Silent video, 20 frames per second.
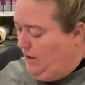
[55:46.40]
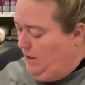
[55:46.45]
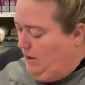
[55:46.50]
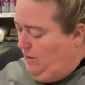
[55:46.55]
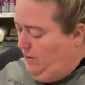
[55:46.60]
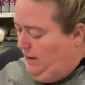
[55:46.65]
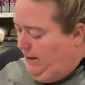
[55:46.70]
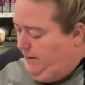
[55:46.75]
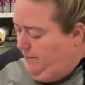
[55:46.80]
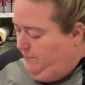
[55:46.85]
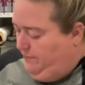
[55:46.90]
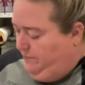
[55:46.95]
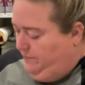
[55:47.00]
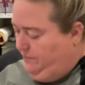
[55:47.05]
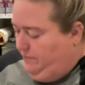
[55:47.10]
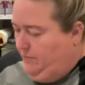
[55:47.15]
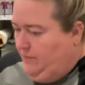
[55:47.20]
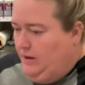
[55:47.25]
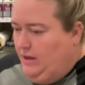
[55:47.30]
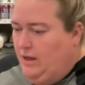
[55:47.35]
Okay.
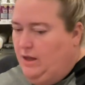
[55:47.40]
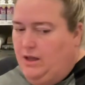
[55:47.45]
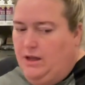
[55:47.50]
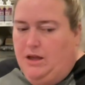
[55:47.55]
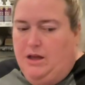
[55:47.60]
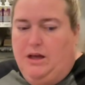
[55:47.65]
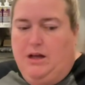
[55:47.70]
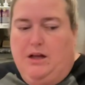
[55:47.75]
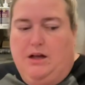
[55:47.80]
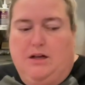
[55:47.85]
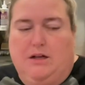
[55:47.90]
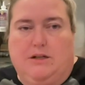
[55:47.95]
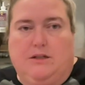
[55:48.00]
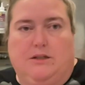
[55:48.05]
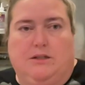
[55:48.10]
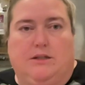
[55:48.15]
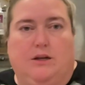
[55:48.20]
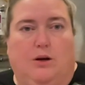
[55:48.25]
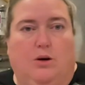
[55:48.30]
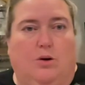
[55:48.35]

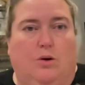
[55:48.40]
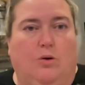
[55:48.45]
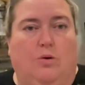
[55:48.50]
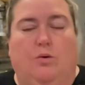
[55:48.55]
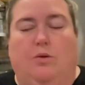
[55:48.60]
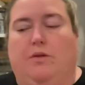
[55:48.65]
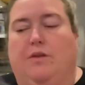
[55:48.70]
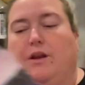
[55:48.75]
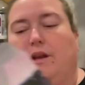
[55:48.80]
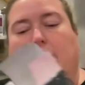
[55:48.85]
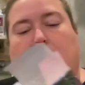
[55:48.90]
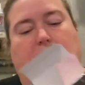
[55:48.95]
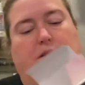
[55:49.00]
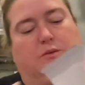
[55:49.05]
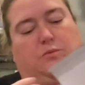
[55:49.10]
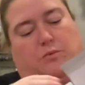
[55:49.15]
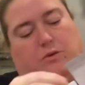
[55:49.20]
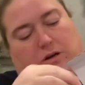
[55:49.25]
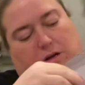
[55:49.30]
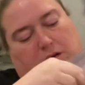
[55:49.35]
So, the next
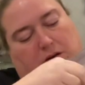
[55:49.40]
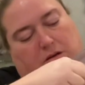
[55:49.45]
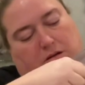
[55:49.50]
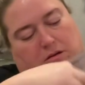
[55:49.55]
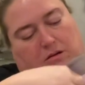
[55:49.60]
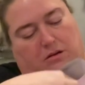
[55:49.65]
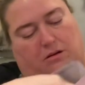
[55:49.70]
one